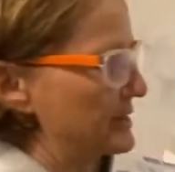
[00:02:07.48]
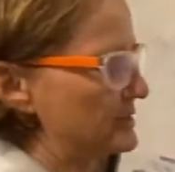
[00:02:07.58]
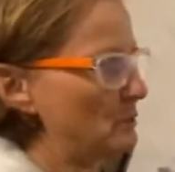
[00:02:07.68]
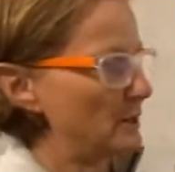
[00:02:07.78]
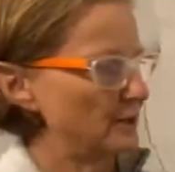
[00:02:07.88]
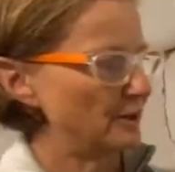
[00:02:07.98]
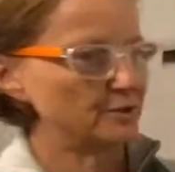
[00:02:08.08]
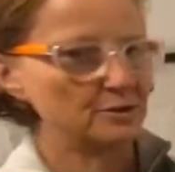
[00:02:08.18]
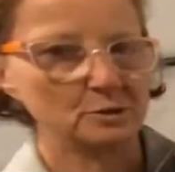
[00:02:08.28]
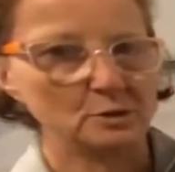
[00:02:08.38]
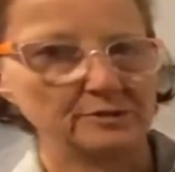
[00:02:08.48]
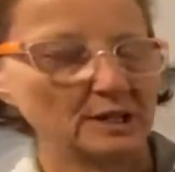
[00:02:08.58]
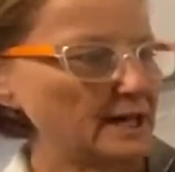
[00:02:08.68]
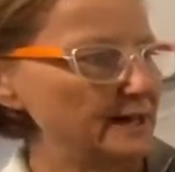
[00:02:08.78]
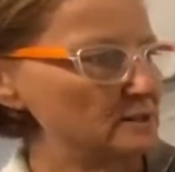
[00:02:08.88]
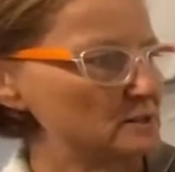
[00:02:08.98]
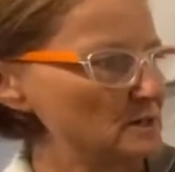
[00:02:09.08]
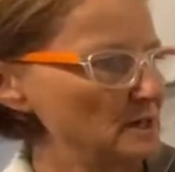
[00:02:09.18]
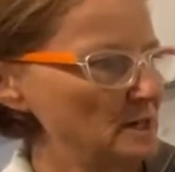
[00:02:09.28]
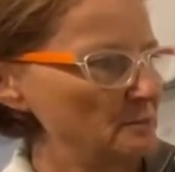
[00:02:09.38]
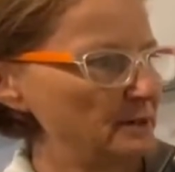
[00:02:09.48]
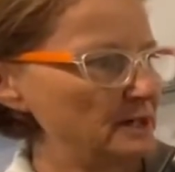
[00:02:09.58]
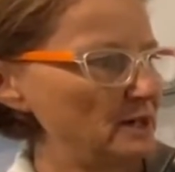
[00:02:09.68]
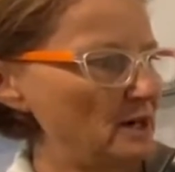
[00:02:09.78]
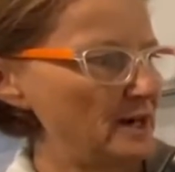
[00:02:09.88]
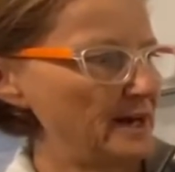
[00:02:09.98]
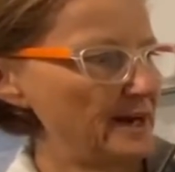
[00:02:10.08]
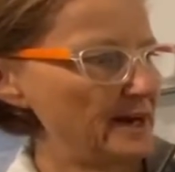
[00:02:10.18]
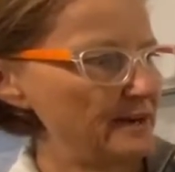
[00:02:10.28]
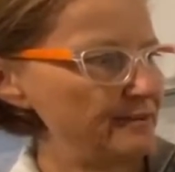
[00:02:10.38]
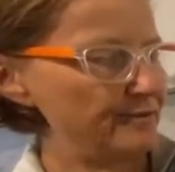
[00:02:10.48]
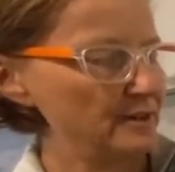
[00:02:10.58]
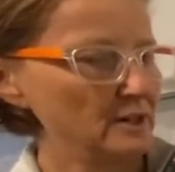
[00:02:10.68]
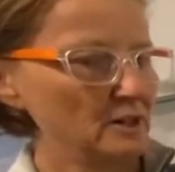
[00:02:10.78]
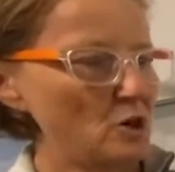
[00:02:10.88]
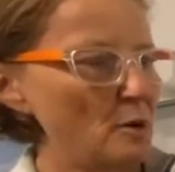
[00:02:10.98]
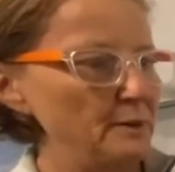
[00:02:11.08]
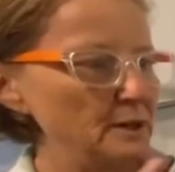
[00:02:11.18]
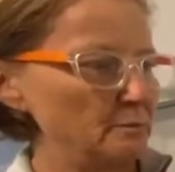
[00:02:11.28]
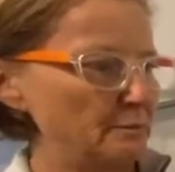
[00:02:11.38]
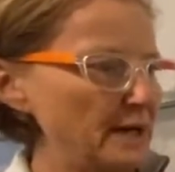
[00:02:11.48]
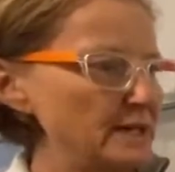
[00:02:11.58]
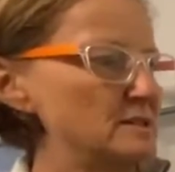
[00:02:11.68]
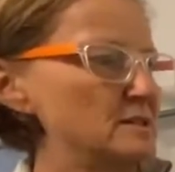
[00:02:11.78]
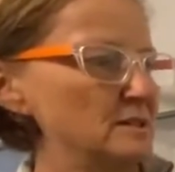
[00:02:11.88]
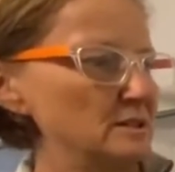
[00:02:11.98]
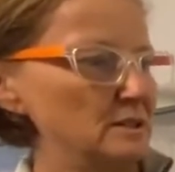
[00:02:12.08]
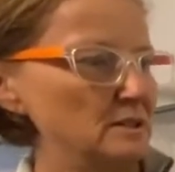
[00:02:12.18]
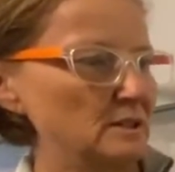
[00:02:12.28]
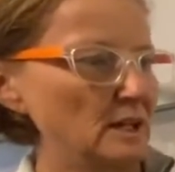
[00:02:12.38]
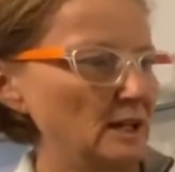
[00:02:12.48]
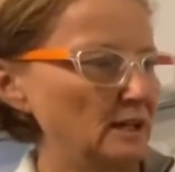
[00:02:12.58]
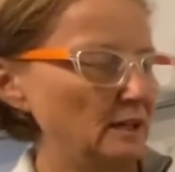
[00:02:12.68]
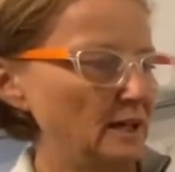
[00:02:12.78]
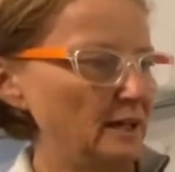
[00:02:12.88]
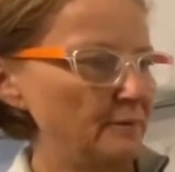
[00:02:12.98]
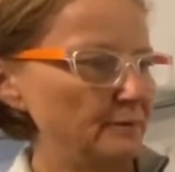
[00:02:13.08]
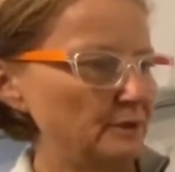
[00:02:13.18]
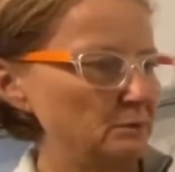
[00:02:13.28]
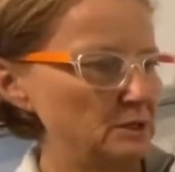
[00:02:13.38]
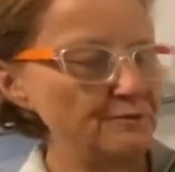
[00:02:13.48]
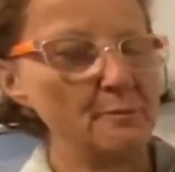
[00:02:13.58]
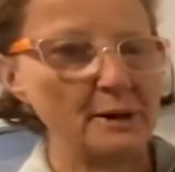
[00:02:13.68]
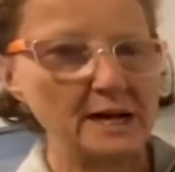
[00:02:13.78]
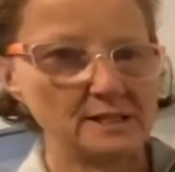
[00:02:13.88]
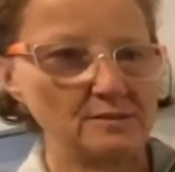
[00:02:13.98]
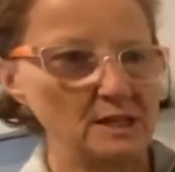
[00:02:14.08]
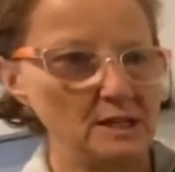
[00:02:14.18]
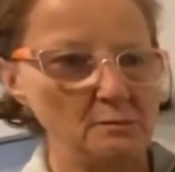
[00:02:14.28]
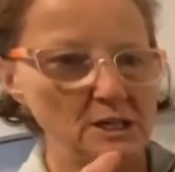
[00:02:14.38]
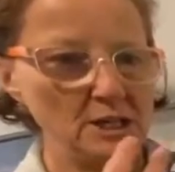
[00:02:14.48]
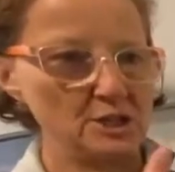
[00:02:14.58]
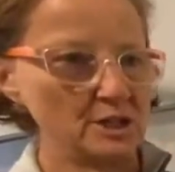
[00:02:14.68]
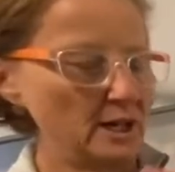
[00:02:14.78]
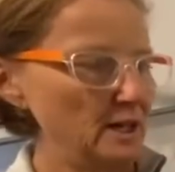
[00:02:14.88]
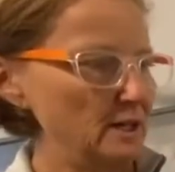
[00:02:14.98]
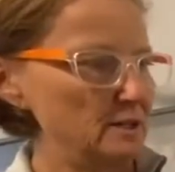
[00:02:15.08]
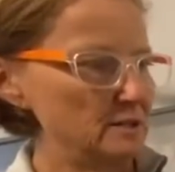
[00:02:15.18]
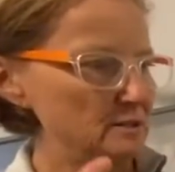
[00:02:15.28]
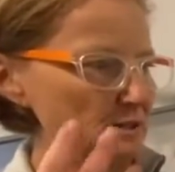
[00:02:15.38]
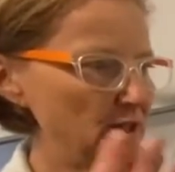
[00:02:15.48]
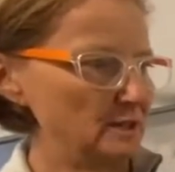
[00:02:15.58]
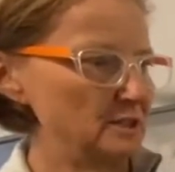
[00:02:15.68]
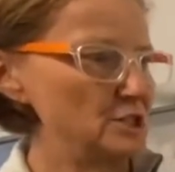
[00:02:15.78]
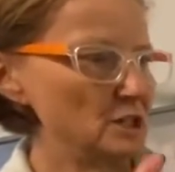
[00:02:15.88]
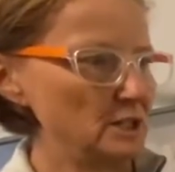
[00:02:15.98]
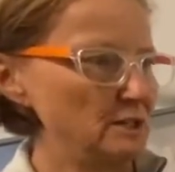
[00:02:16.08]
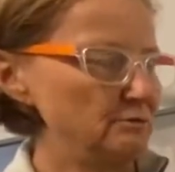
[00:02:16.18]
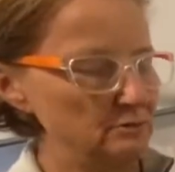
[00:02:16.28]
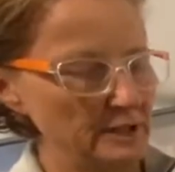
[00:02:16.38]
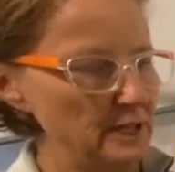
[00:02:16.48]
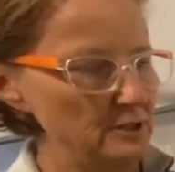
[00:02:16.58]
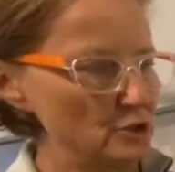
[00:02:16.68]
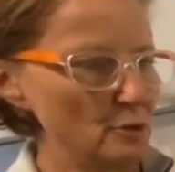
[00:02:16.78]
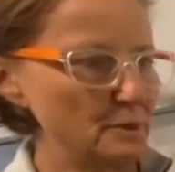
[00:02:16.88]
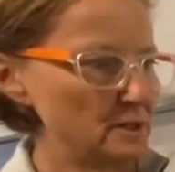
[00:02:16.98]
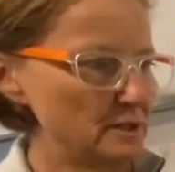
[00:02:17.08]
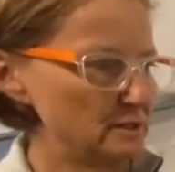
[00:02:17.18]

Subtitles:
I won't go through all of the layers, but I have copy and pasted the different parts of the image and digitally reinterpreted it